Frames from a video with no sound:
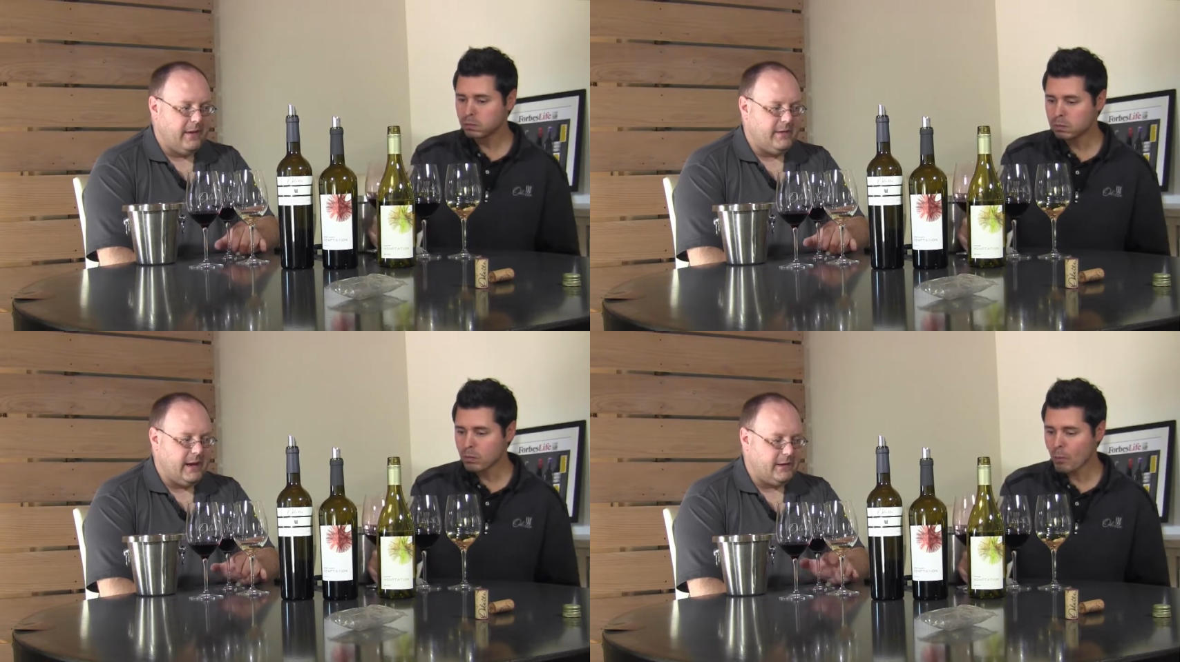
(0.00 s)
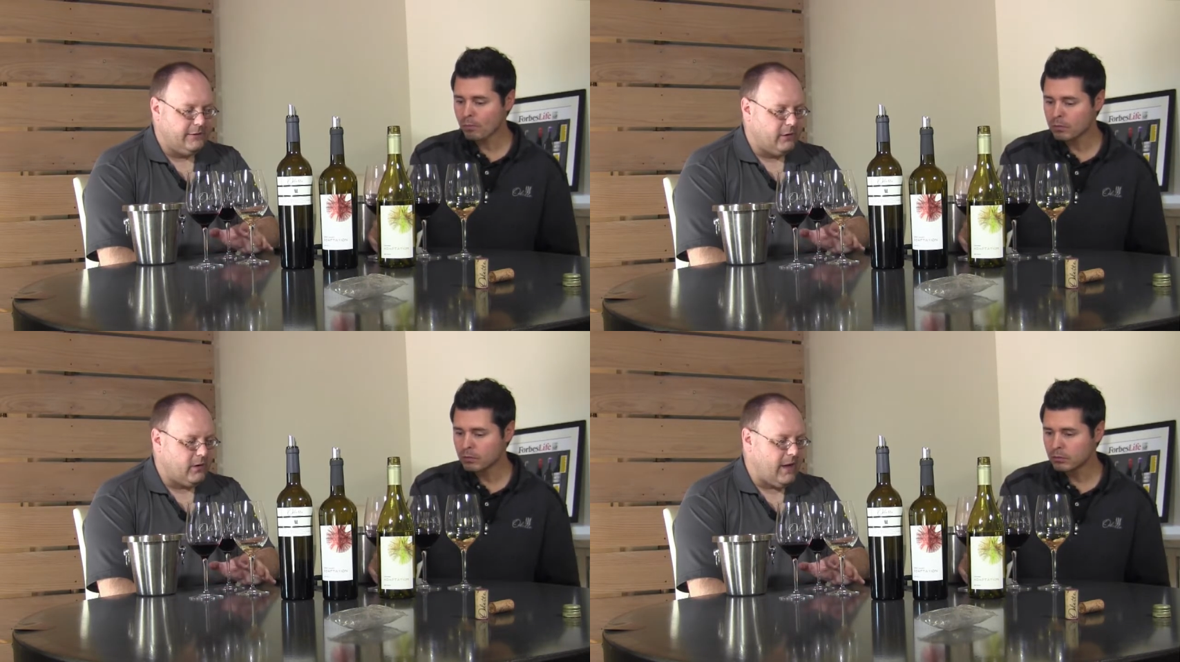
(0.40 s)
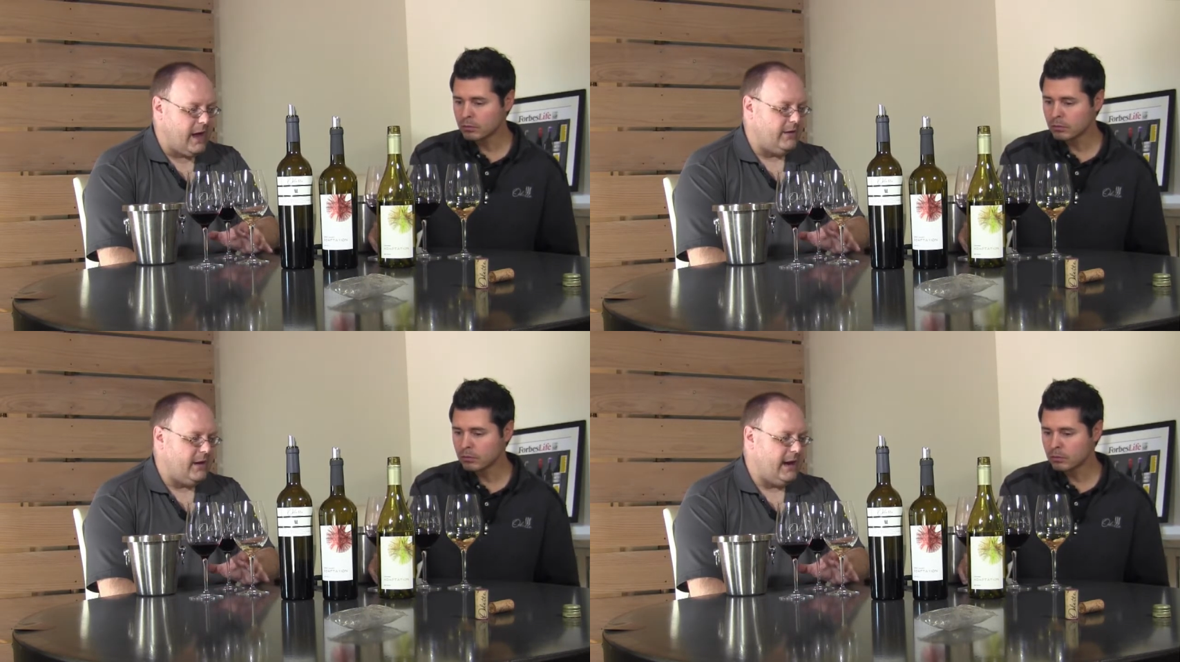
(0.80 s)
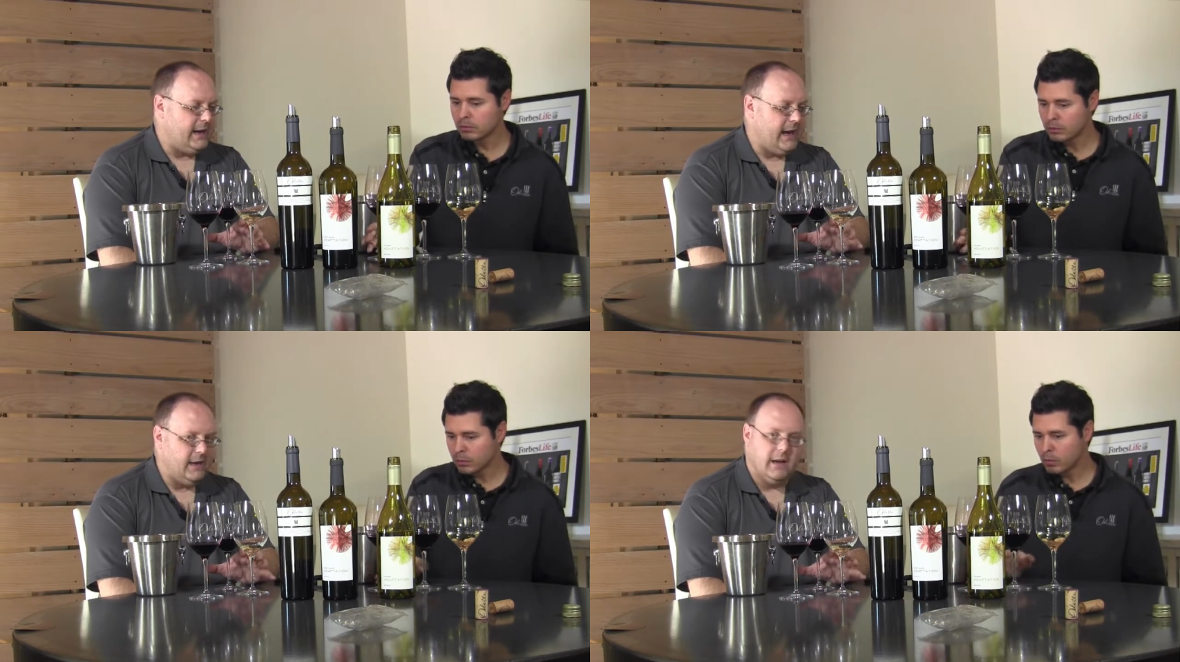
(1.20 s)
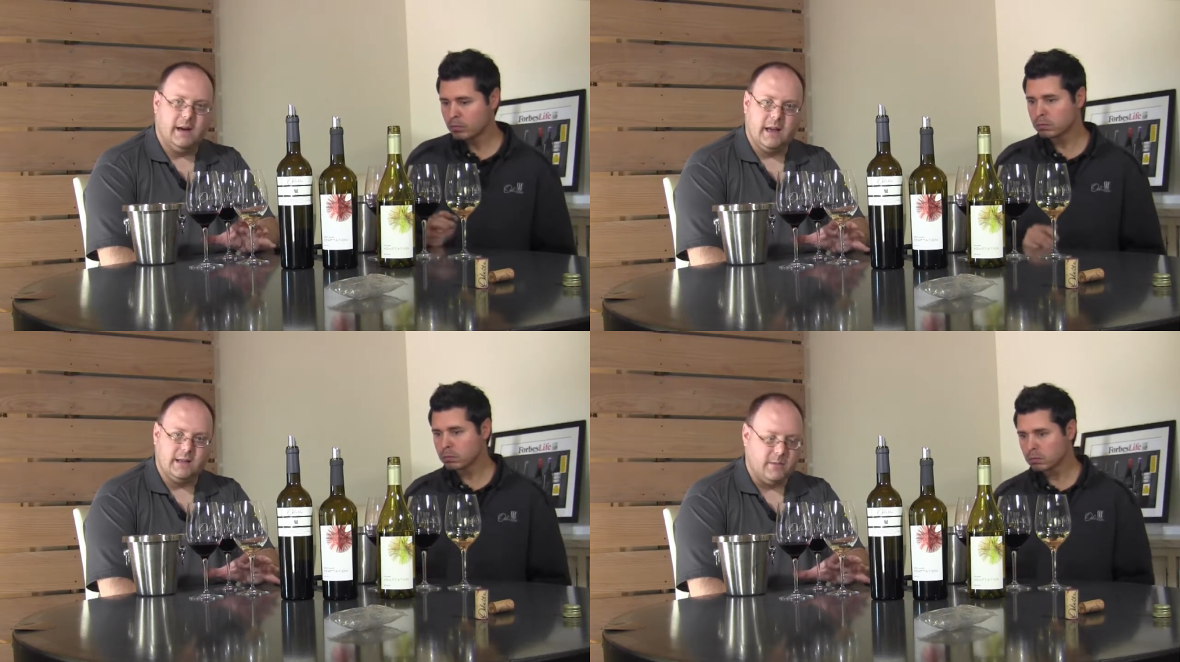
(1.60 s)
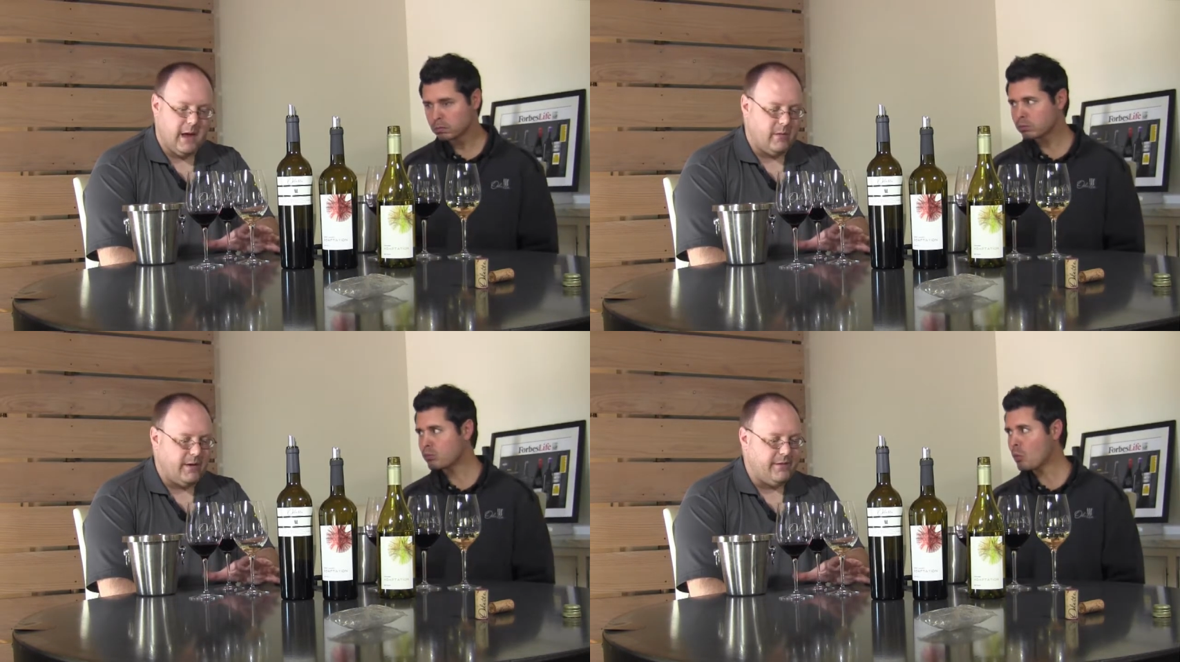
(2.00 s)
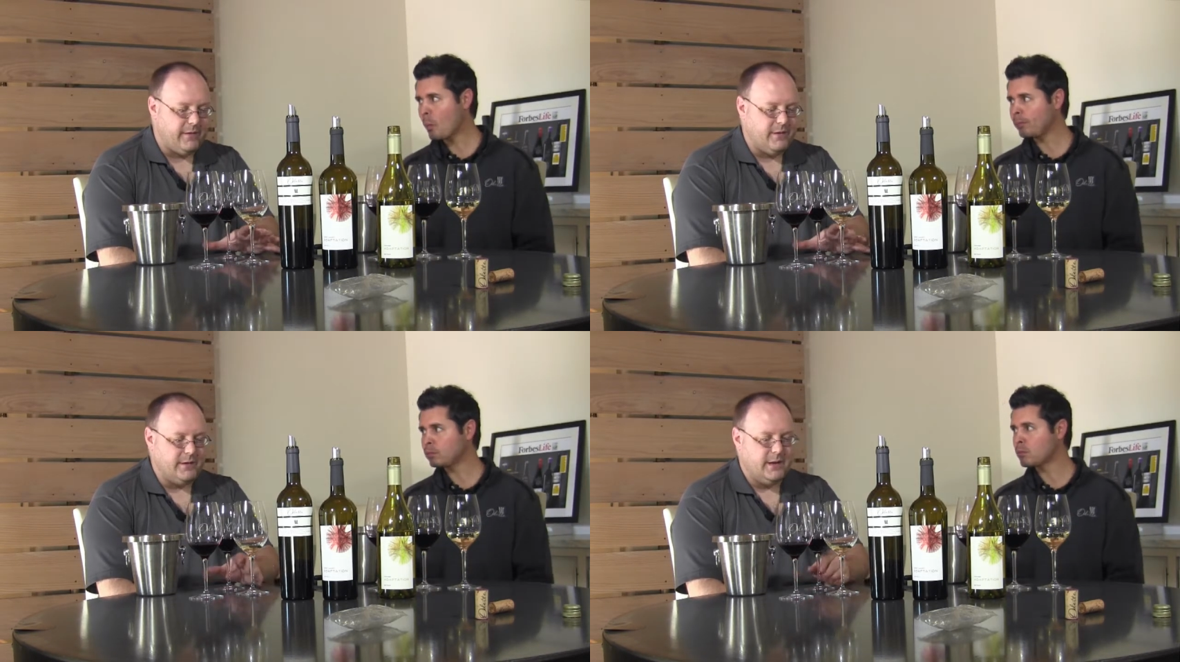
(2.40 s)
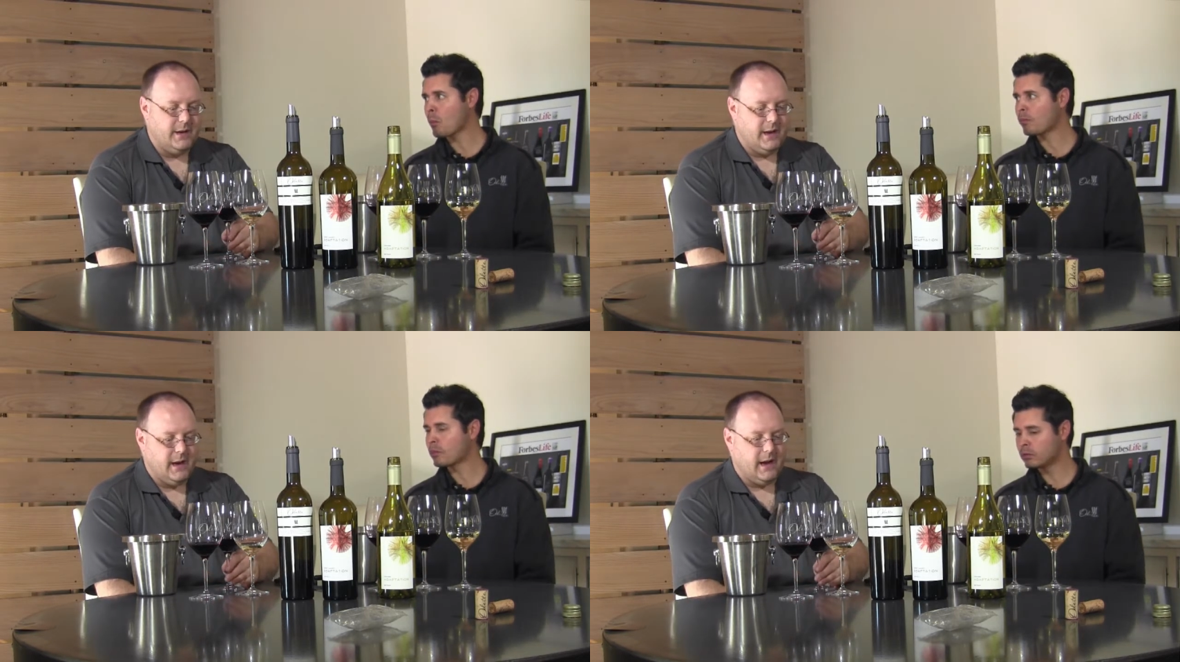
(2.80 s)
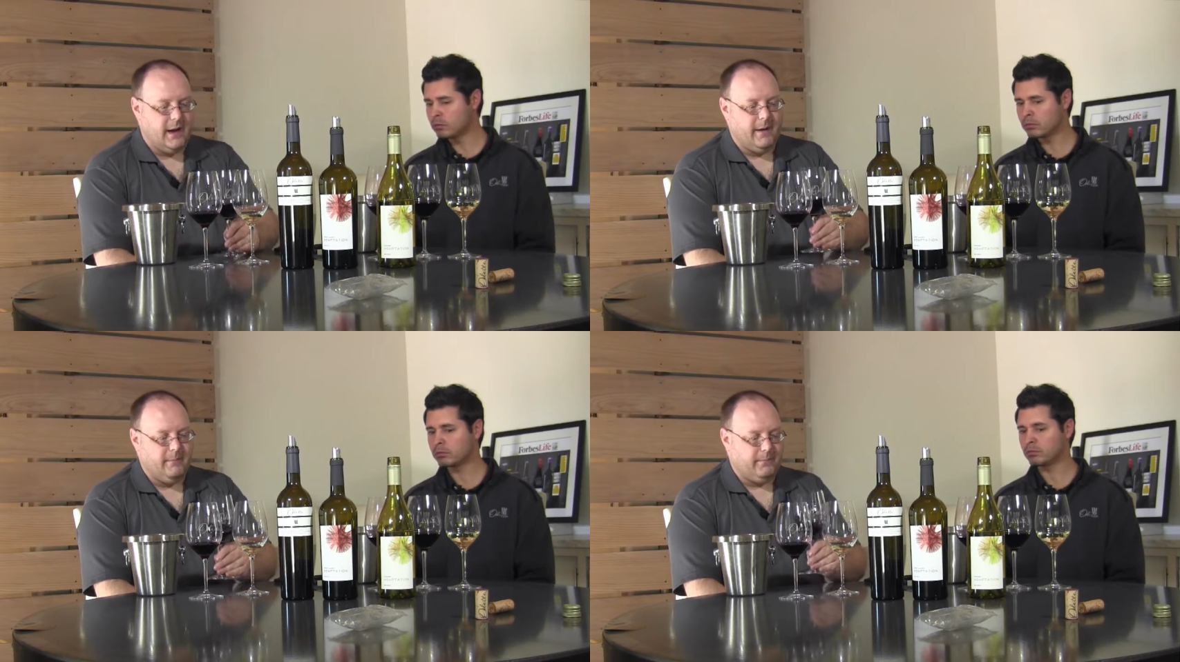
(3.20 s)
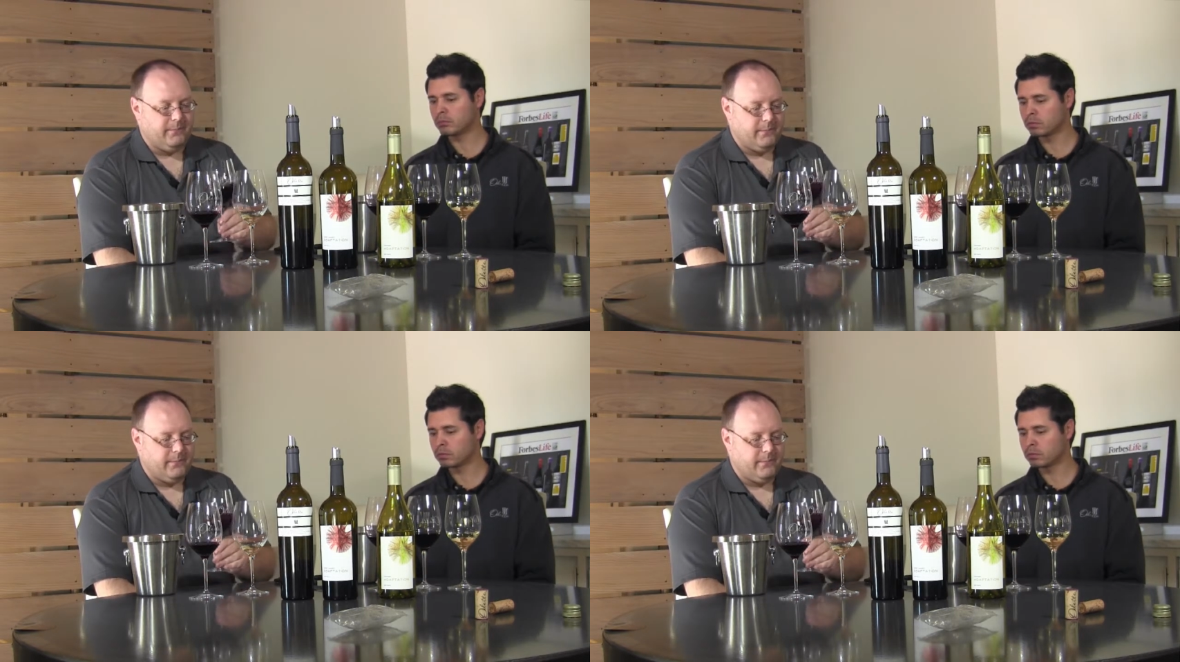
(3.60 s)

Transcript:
Speaker 1: I get the floral out of it. I get some of that red fruit. I